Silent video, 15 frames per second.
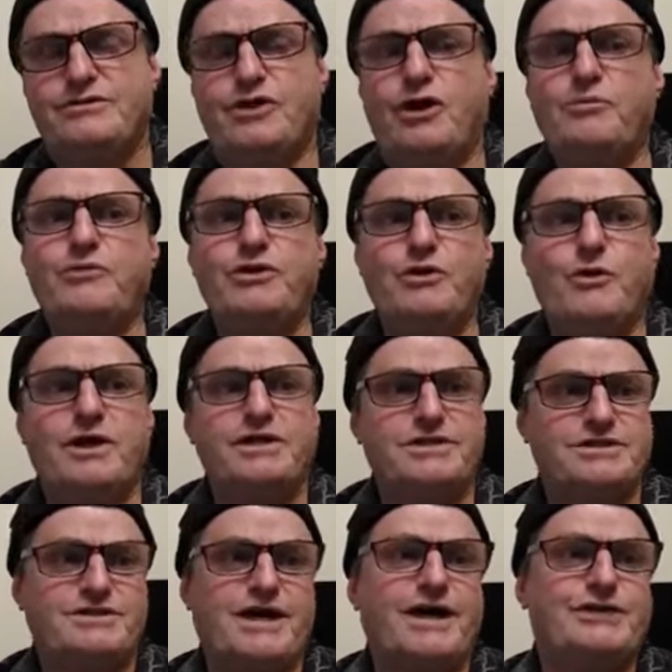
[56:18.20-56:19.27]
Don't be the one
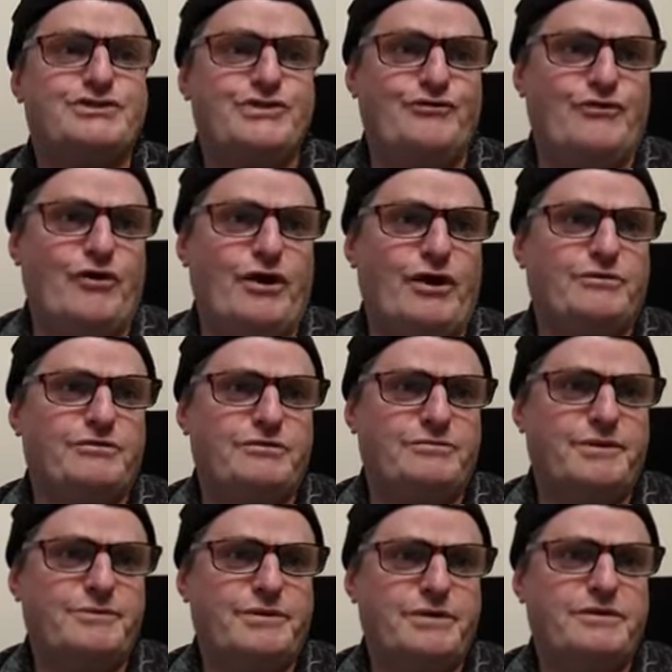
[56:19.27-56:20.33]
that starts the fight,
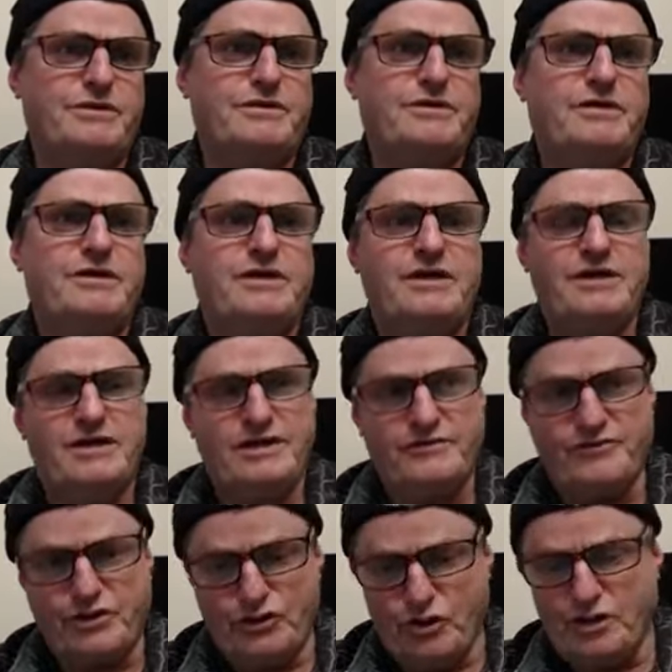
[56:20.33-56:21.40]
remember?
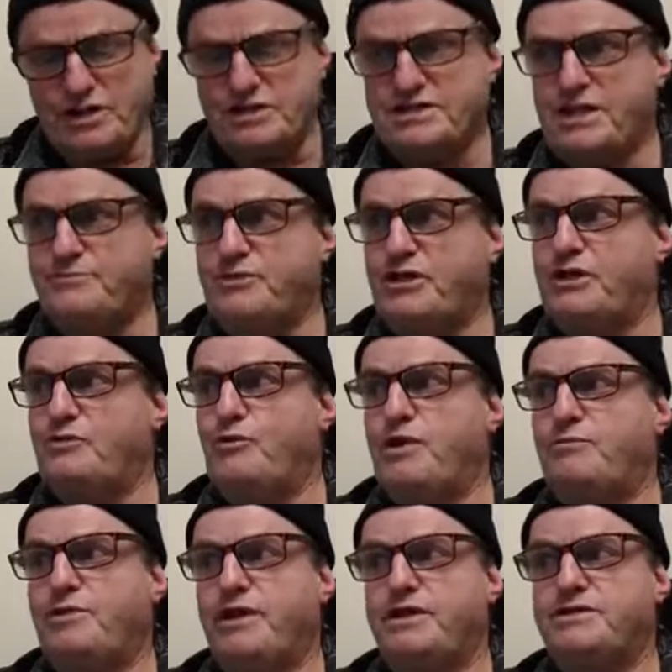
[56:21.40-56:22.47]
If you're not accepted in
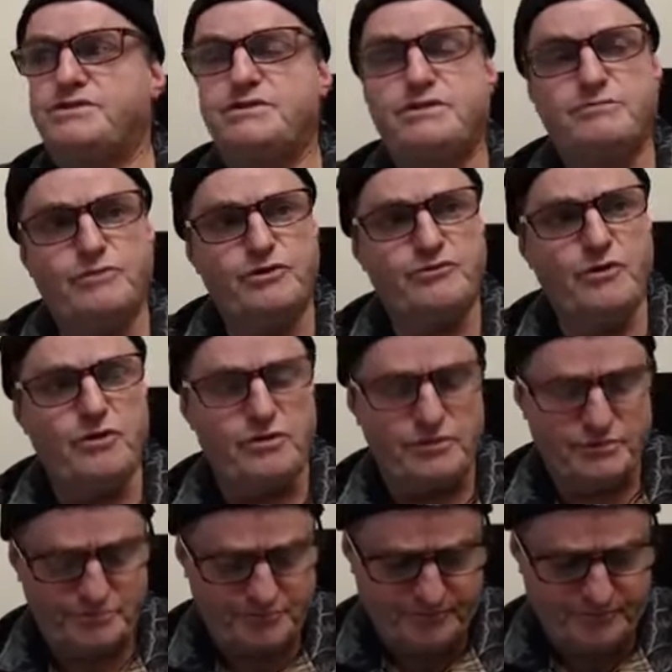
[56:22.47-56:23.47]
one place, move on.